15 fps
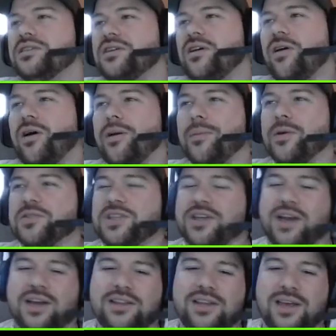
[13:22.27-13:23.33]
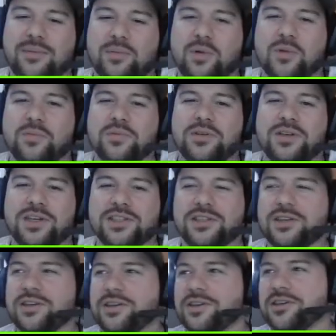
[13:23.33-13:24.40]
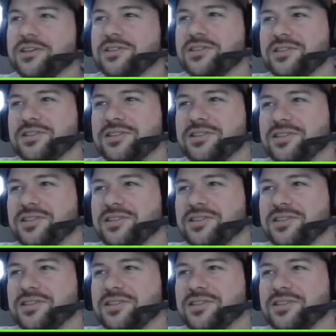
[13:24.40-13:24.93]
Almost got that bold prediction of yours.